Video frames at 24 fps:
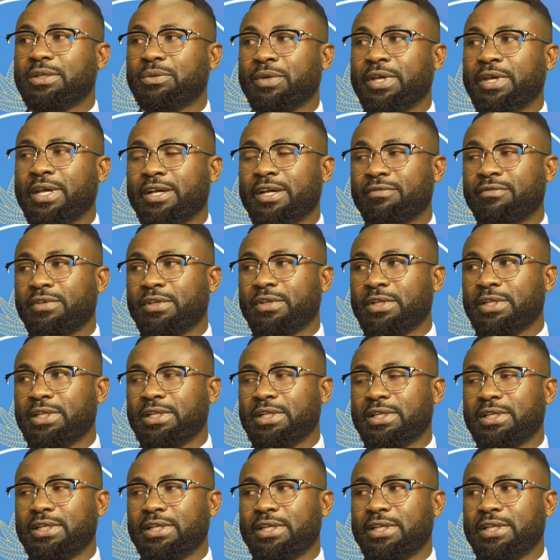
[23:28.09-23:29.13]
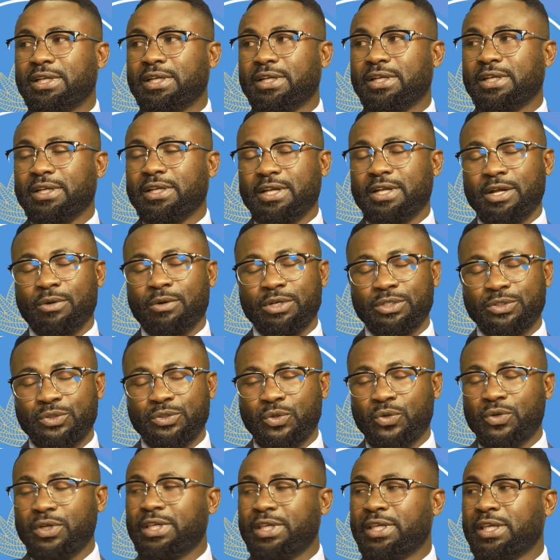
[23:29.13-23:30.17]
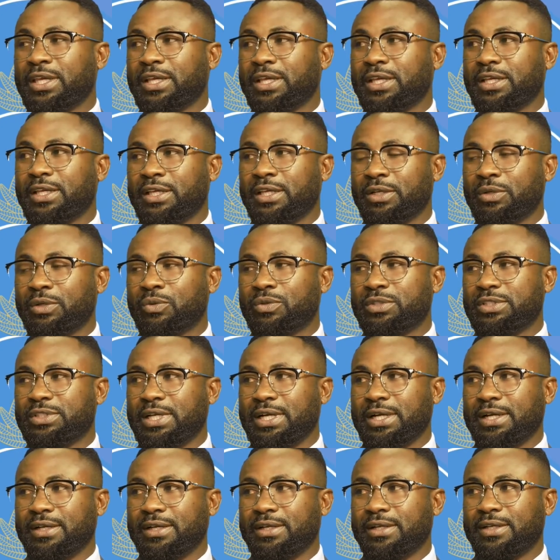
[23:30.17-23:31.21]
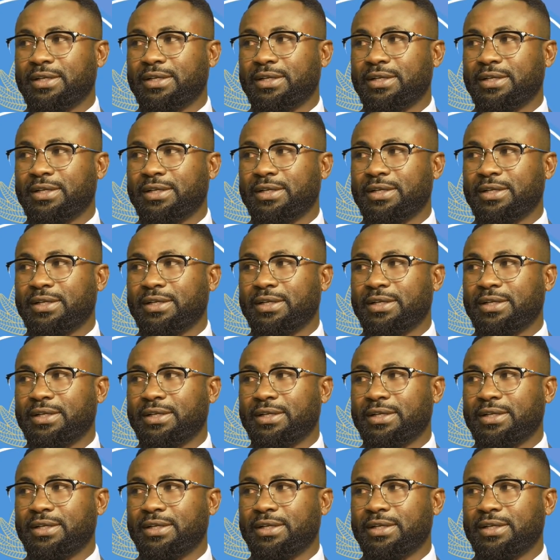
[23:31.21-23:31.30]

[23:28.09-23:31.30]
we are having our show here in Lusaka.